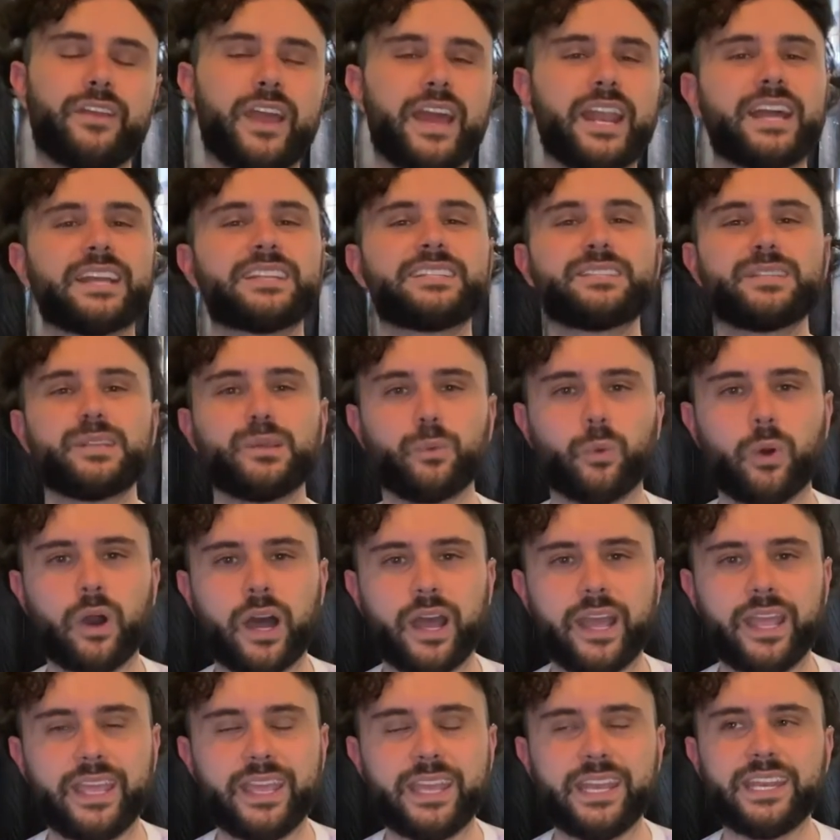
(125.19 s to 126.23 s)
And I see
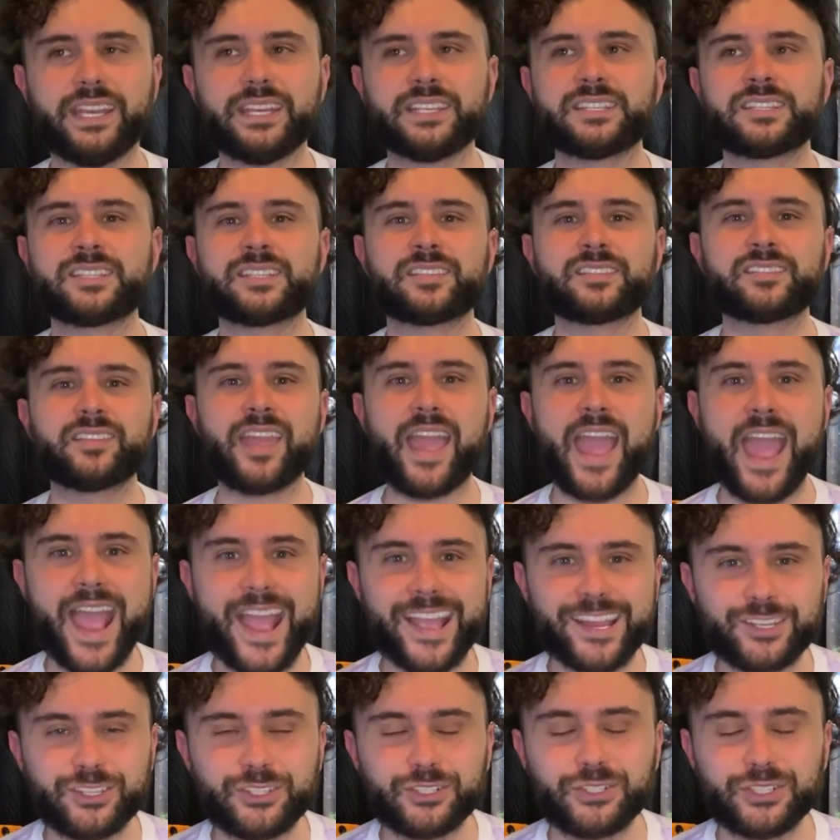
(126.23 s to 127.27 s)
why. It is
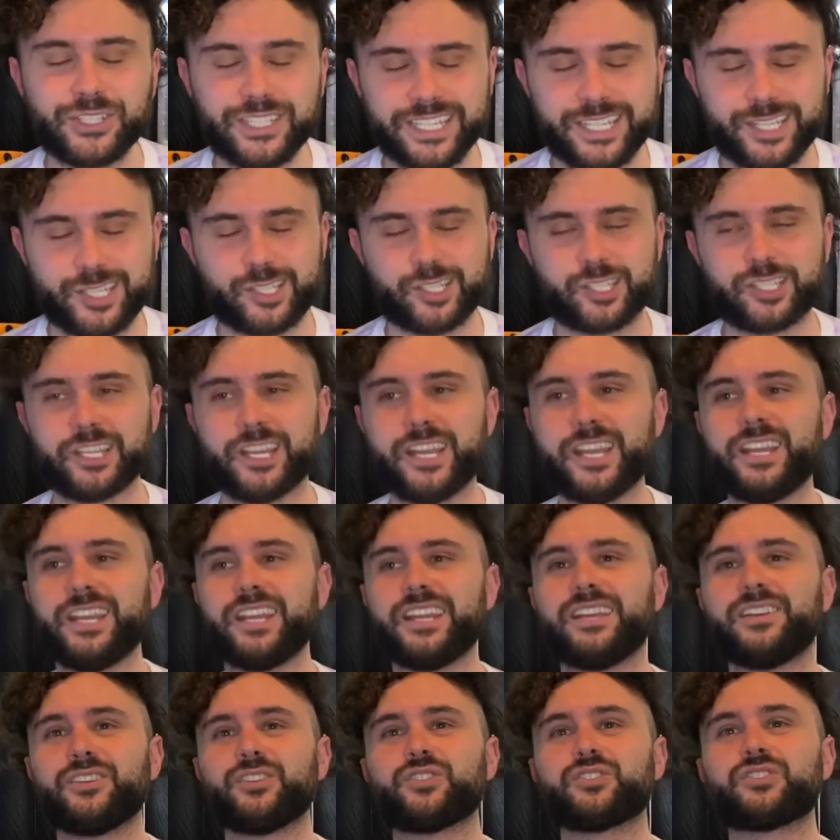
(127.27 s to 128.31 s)
scandalous. It
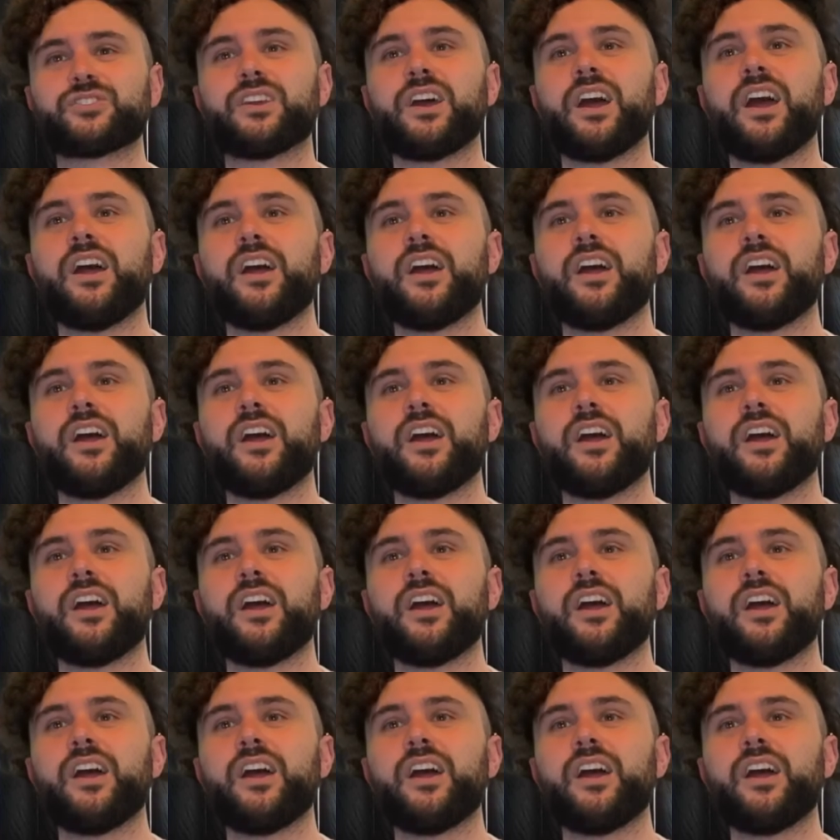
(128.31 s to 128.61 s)
is